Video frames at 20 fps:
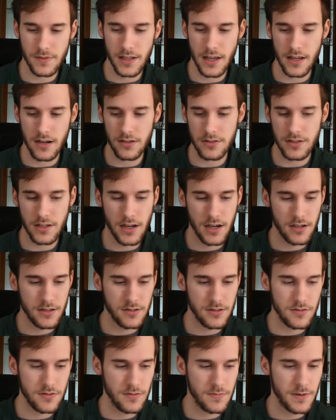and I'll talk
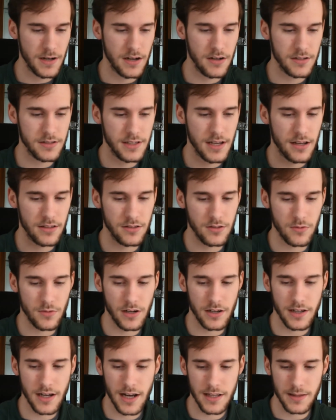to you about exactly where
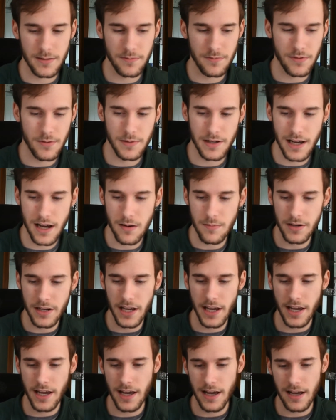I got them from and how many
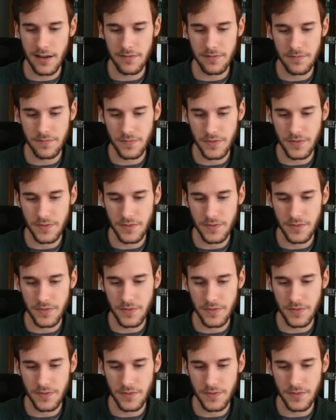I have.